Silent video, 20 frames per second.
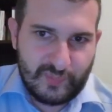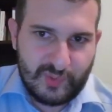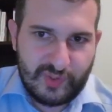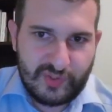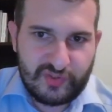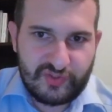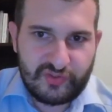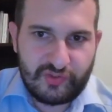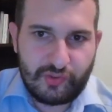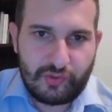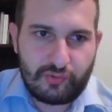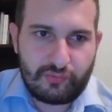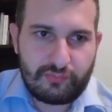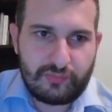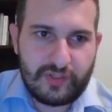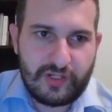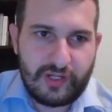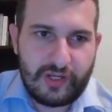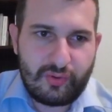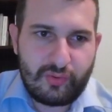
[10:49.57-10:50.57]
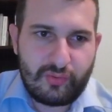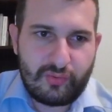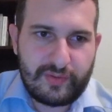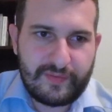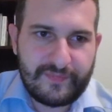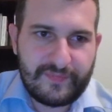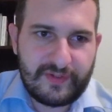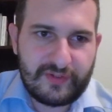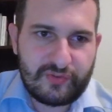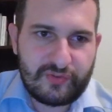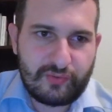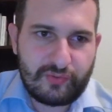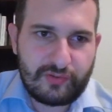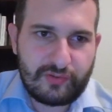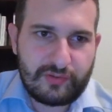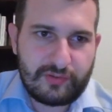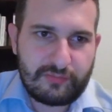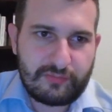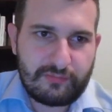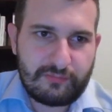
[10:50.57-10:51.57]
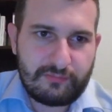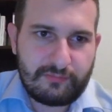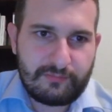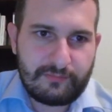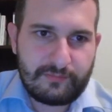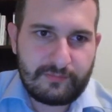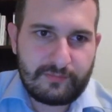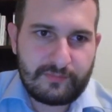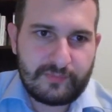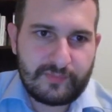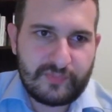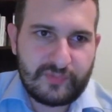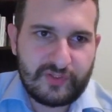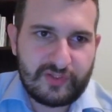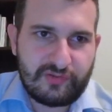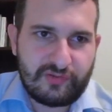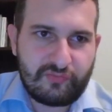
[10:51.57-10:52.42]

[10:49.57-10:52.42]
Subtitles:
So now if he took, the